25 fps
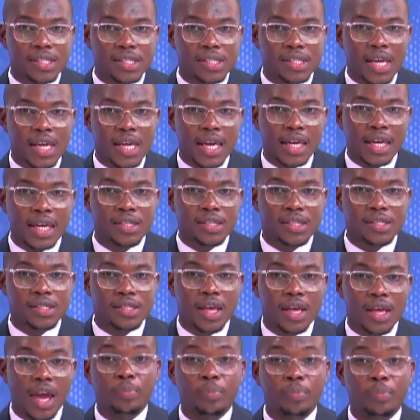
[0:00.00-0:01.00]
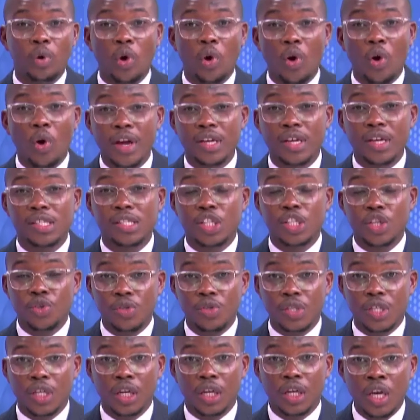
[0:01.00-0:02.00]
saying it is the employer's
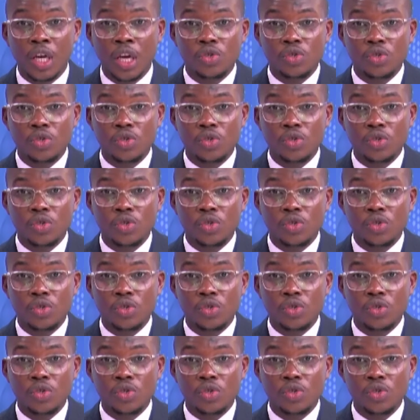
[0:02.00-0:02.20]
duty